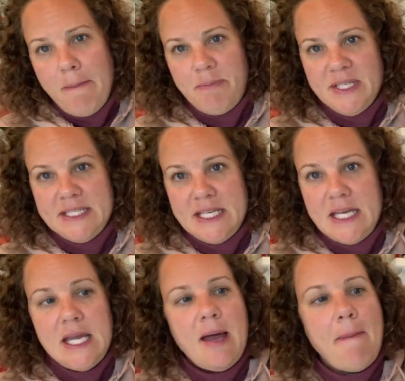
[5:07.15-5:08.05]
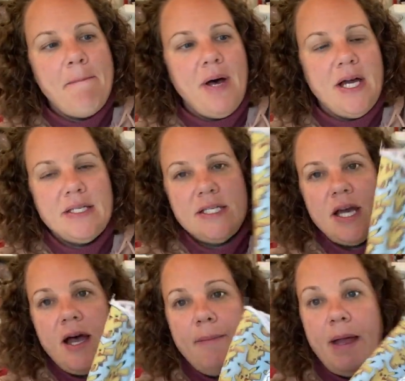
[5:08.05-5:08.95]
busy, but
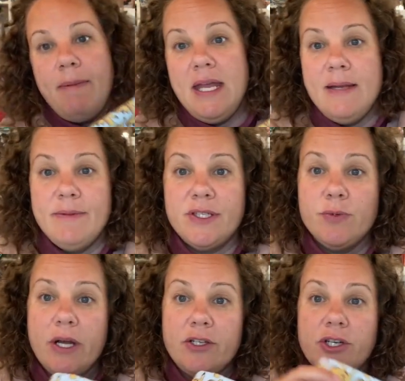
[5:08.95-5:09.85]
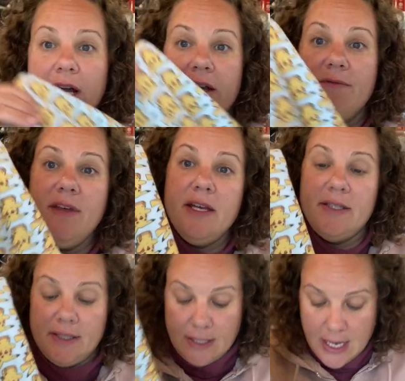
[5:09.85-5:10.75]
I made him a sweatshirt out of
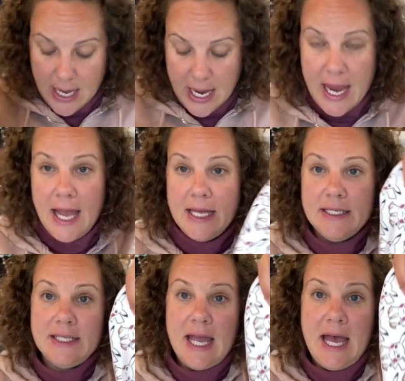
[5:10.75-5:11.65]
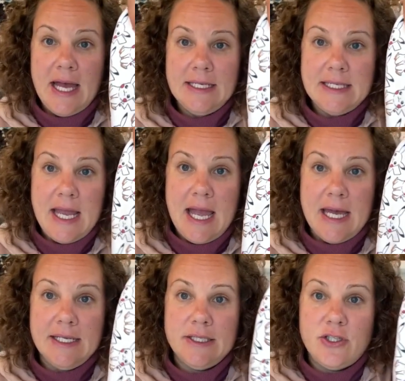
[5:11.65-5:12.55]
this and hat
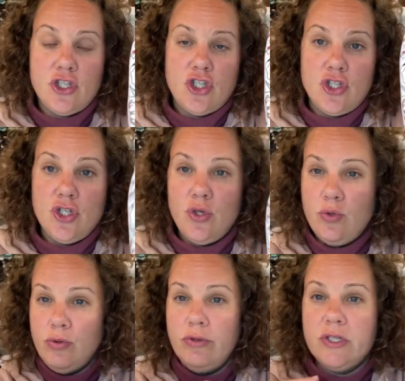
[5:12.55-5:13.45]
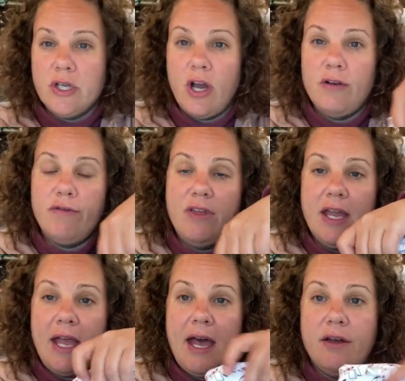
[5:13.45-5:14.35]
and snood scarf
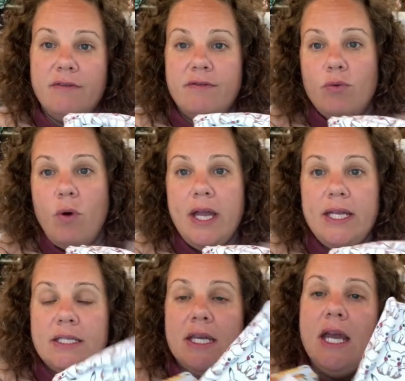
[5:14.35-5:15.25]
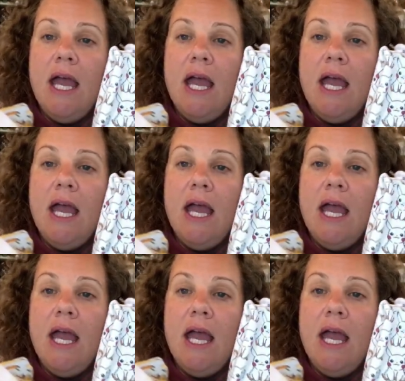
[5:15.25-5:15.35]
thing out of the white.